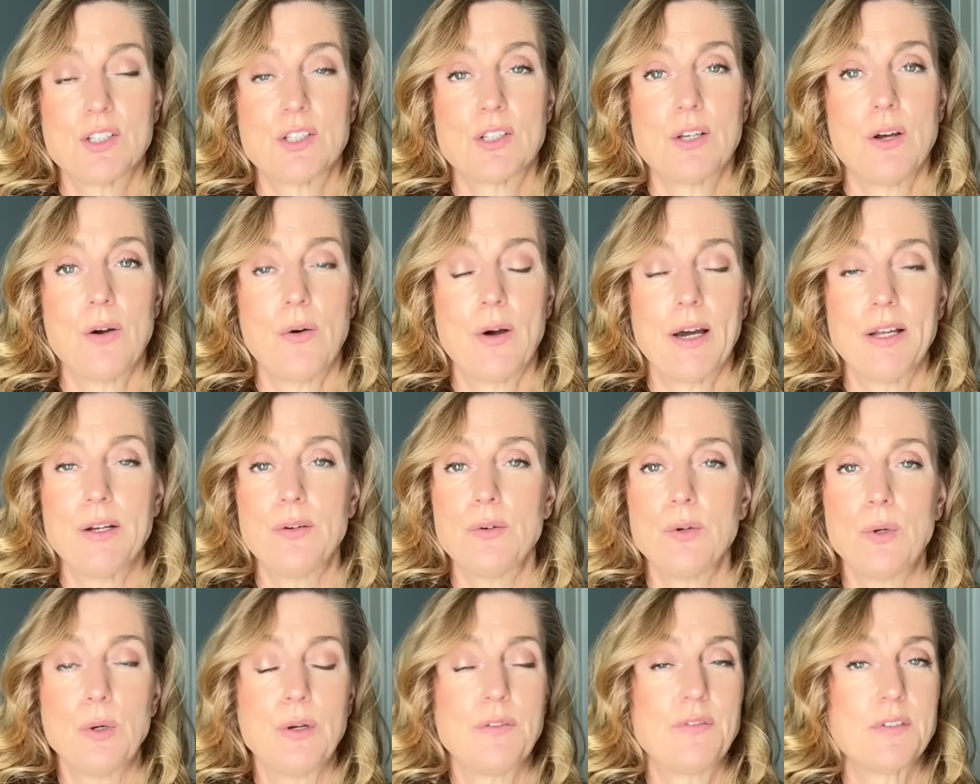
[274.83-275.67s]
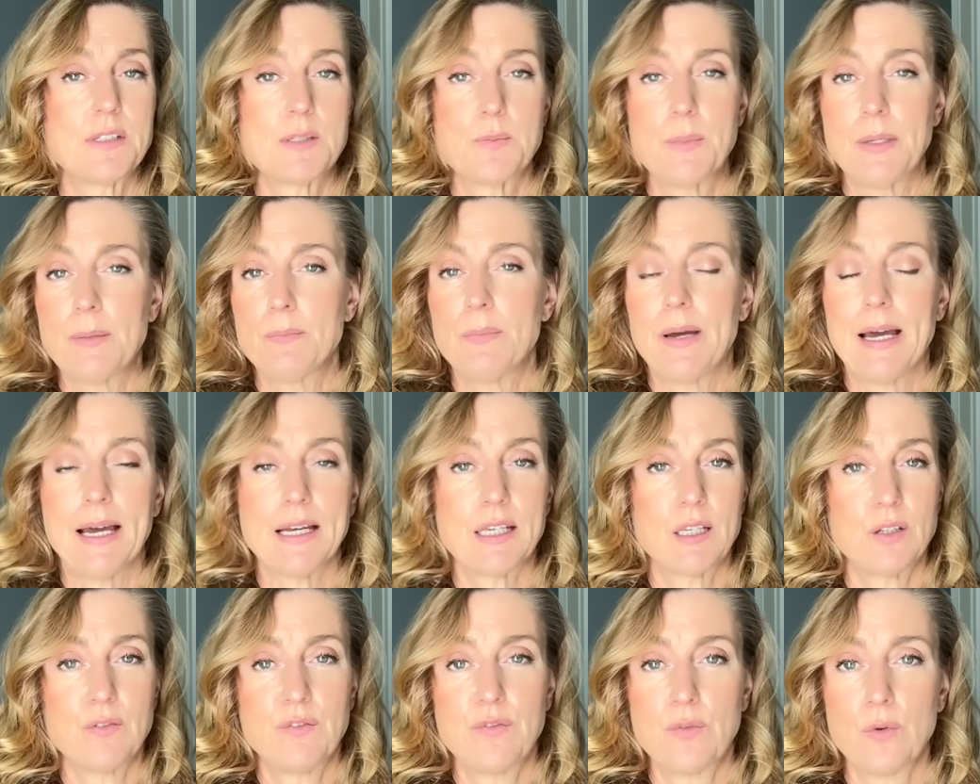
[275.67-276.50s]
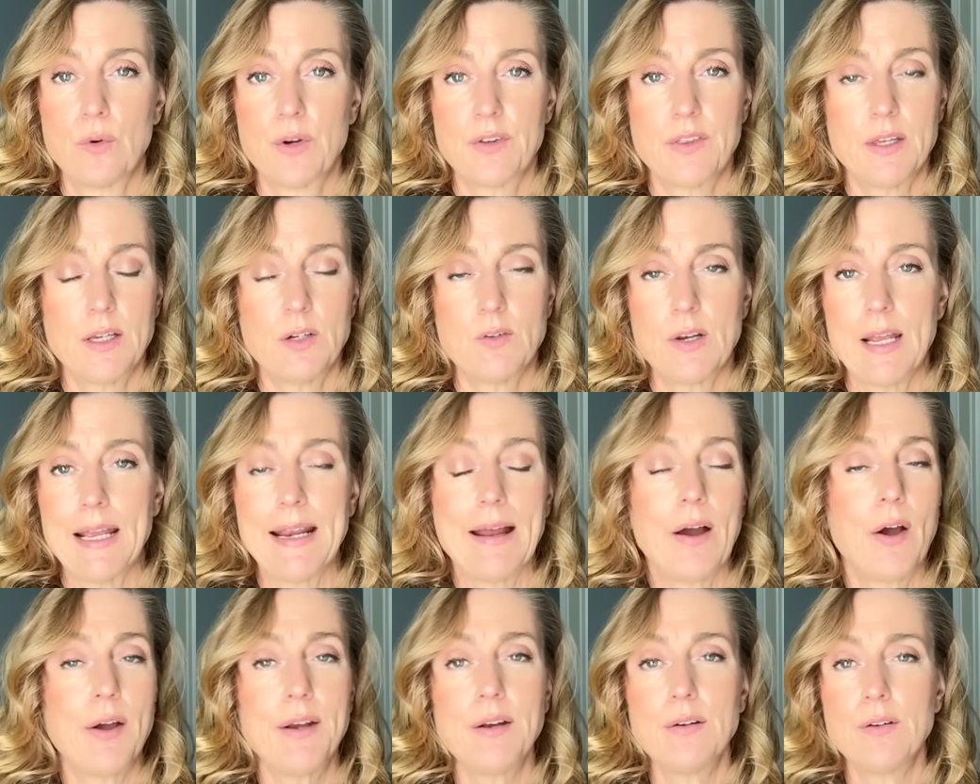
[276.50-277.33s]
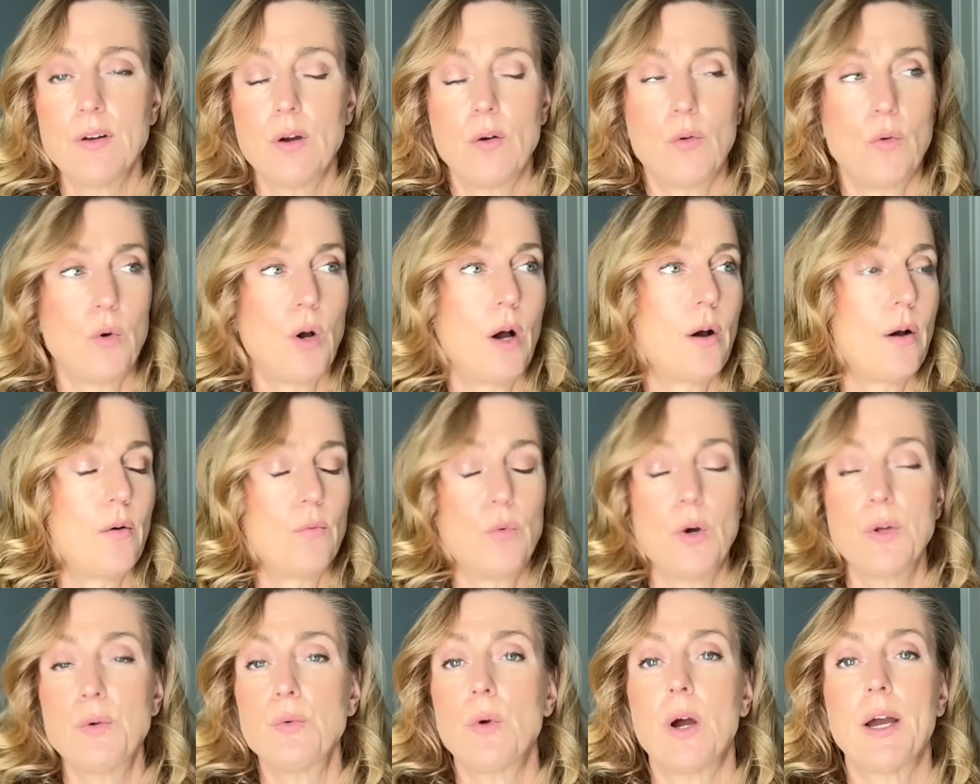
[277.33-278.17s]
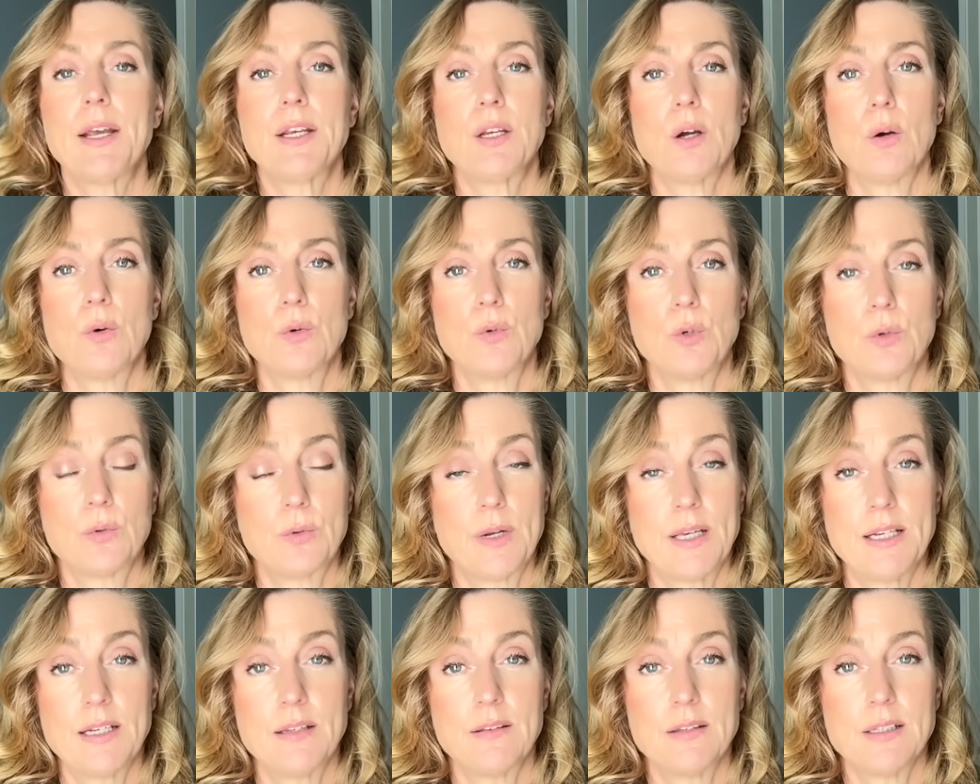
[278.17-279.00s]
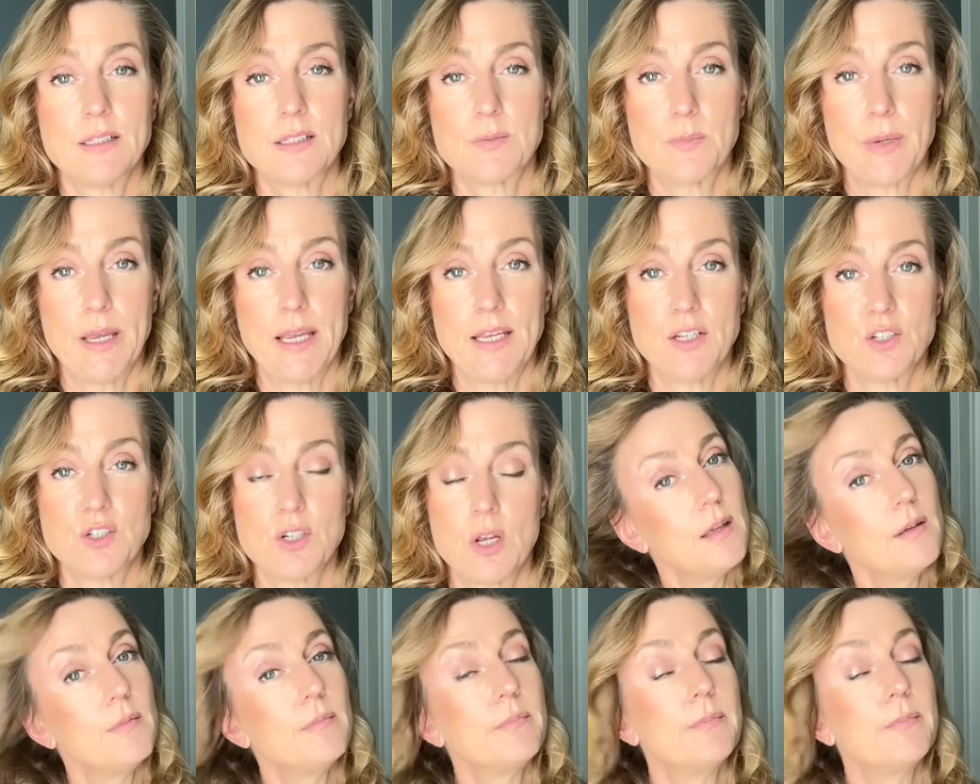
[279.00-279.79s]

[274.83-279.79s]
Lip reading: So I don't know if it's been back and forth there, and I don't know, what do I know who created this page?